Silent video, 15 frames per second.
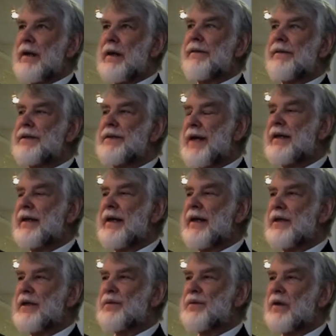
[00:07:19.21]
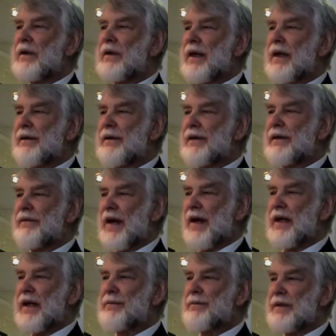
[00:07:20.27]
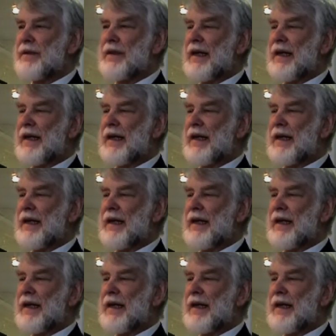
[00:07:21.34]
These techniques were developed